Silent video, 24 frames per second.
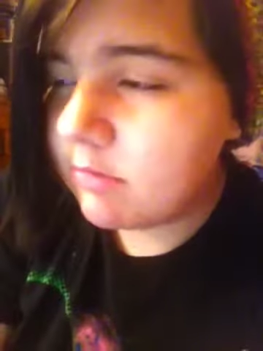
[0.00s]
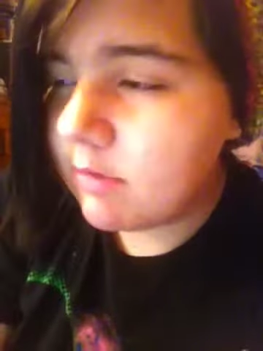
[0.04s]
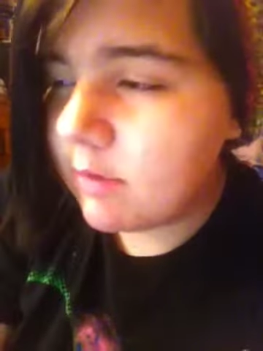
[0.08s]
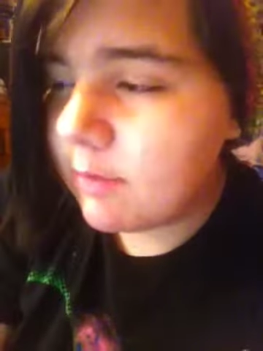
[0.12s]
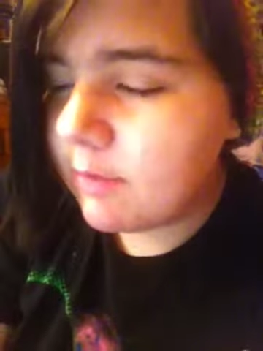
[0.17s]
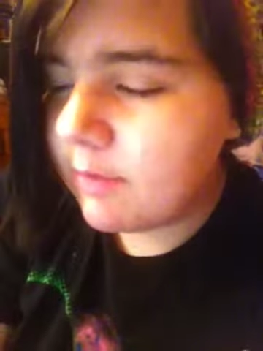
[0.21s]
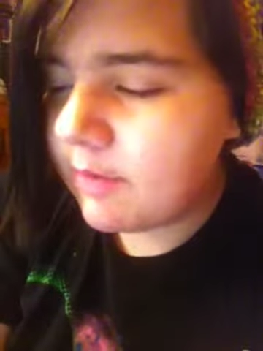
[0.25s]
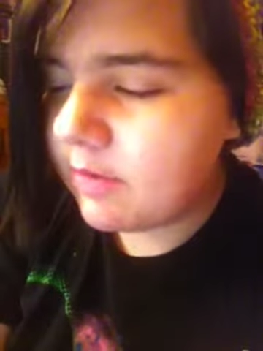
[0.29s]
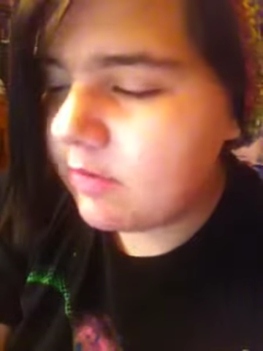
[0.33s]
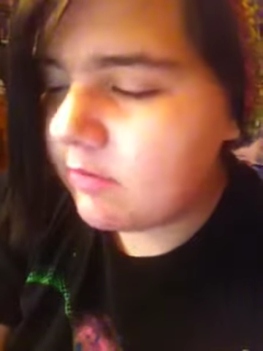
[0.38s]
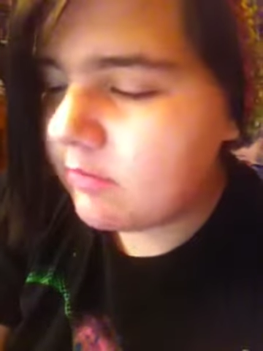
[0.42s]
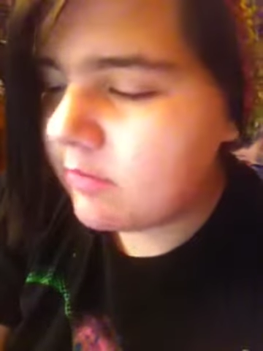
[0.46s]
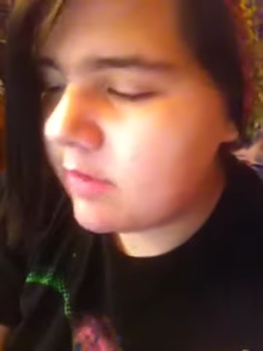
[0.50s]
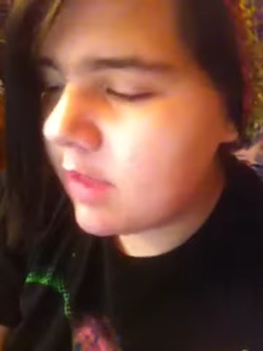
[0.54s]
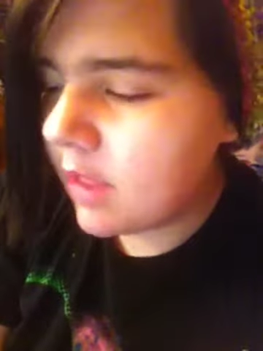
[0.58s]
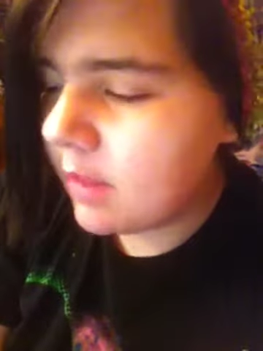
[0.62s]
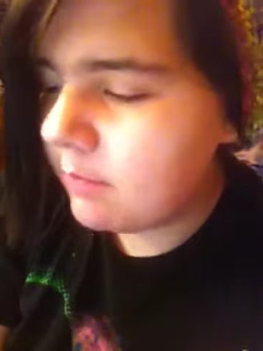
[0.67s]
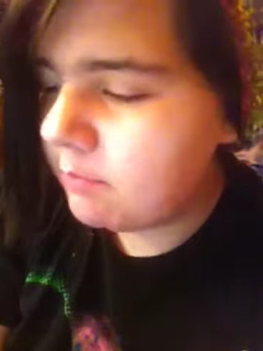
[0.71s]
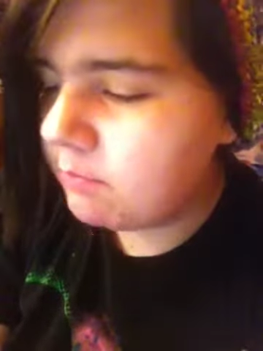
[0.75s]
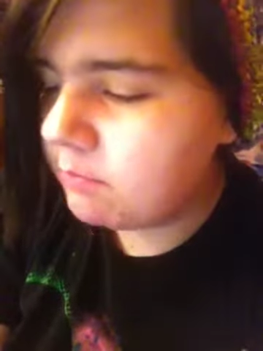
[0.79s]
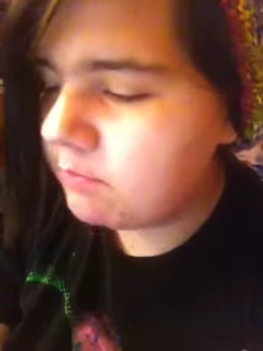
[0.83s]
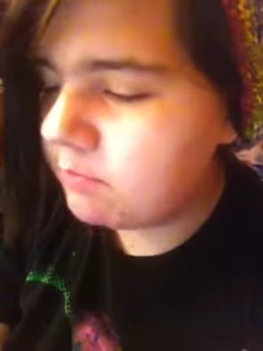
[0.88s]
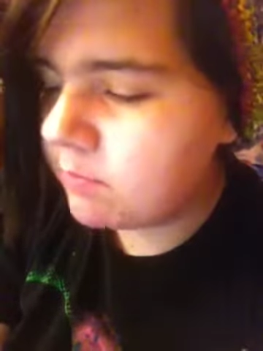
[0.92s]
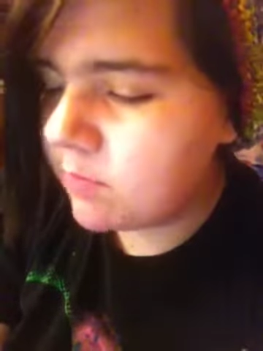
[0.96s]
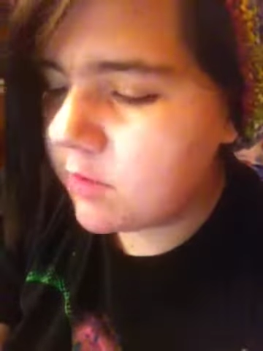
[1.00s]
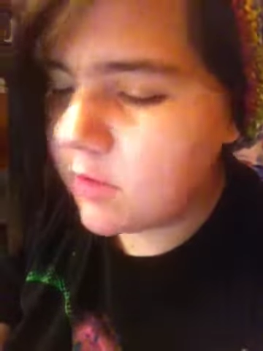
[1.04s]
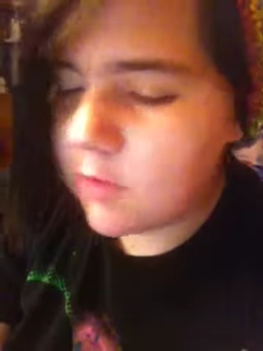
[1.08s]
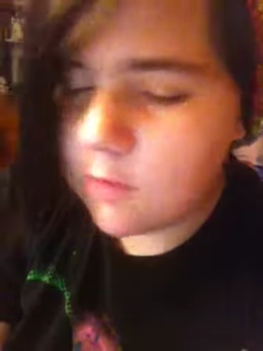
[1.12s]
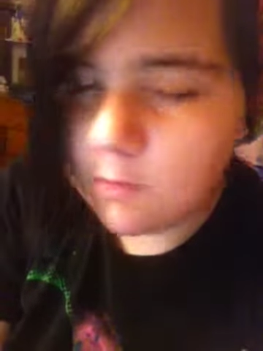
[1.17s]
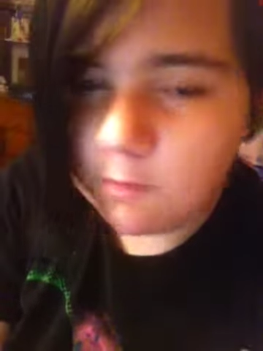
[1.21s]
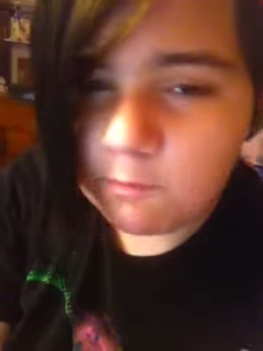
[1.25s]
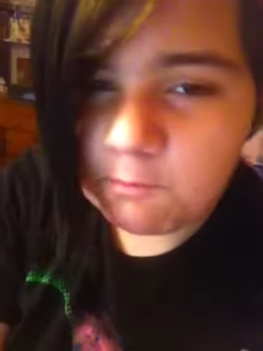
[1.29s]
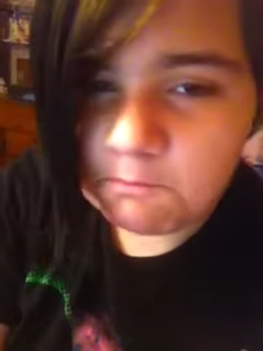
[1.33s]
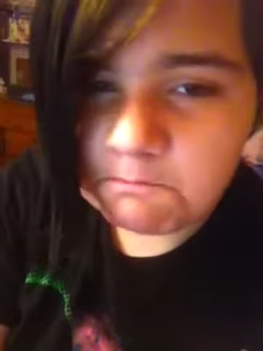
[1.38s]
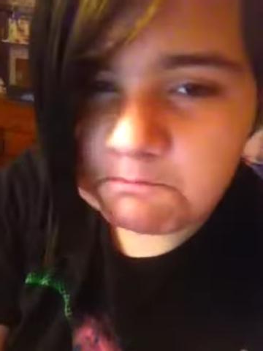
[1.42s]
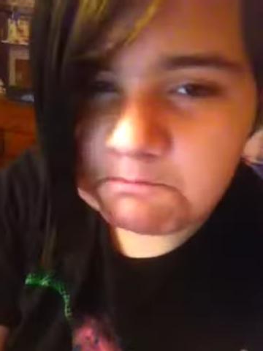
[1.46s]
I waste your time.
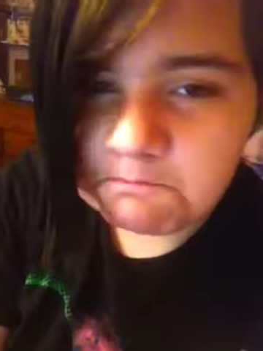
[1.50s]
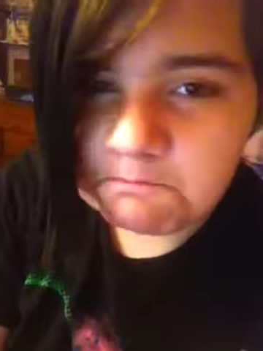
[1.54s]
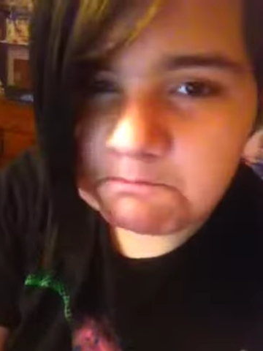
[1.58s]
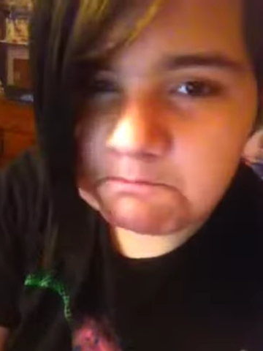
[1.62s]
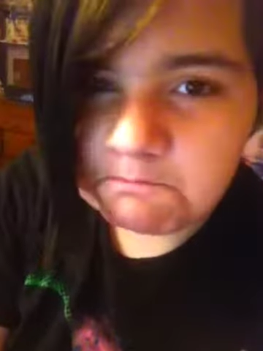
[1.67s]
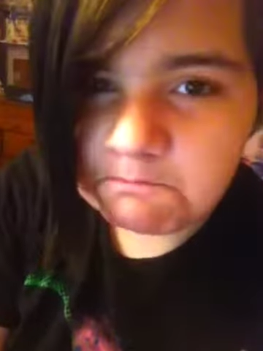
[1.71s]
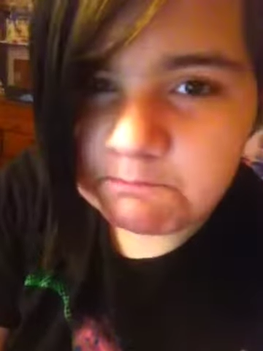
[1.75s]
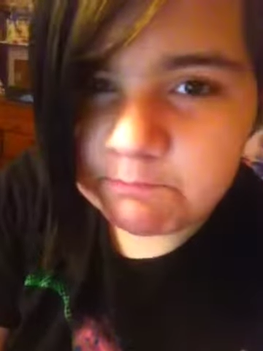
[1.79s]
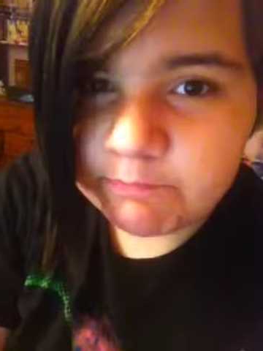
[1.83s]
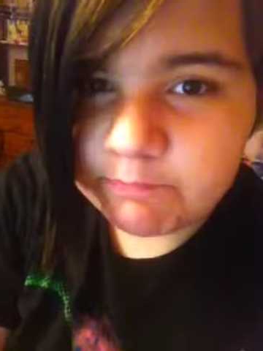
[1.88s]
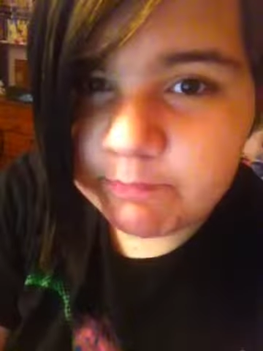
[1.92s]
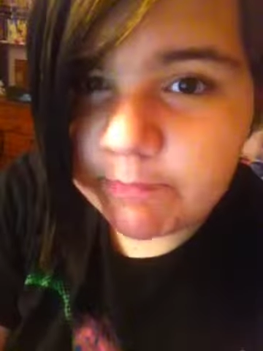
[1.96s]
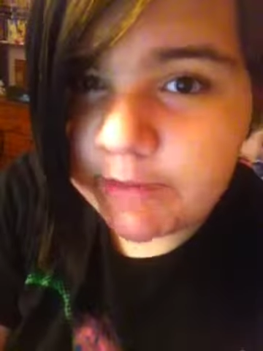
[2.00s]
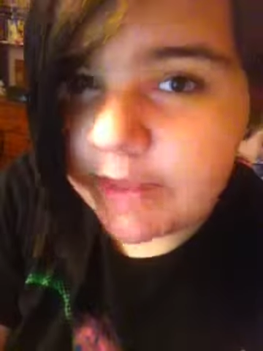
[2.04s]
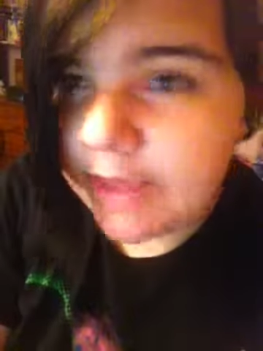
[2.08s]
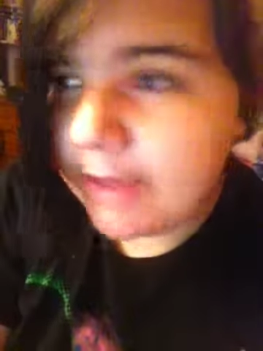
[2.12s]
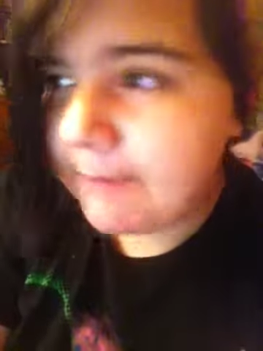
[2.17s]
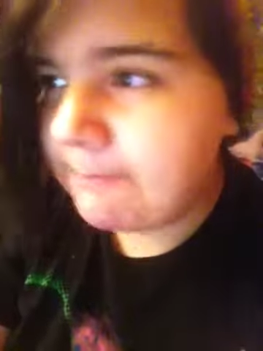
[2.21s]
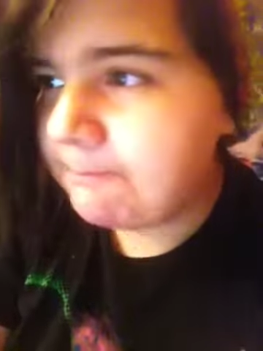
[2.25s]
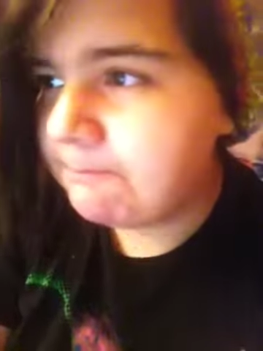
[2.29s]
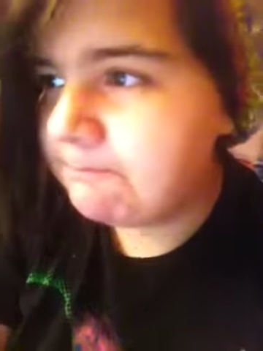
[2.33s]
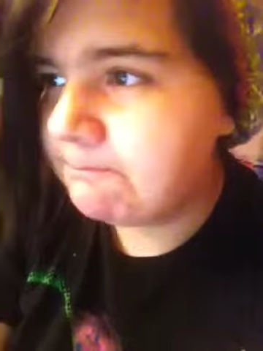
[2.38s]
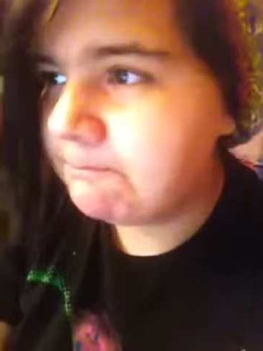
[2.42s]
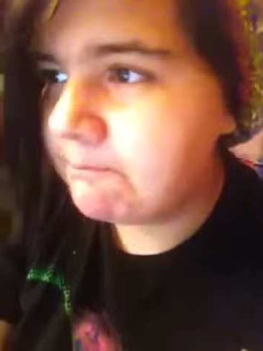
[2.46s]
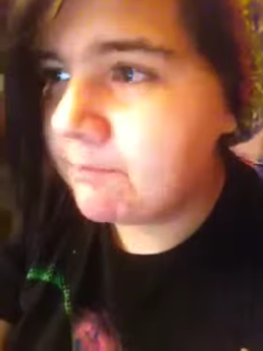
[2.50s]
So. But yeah,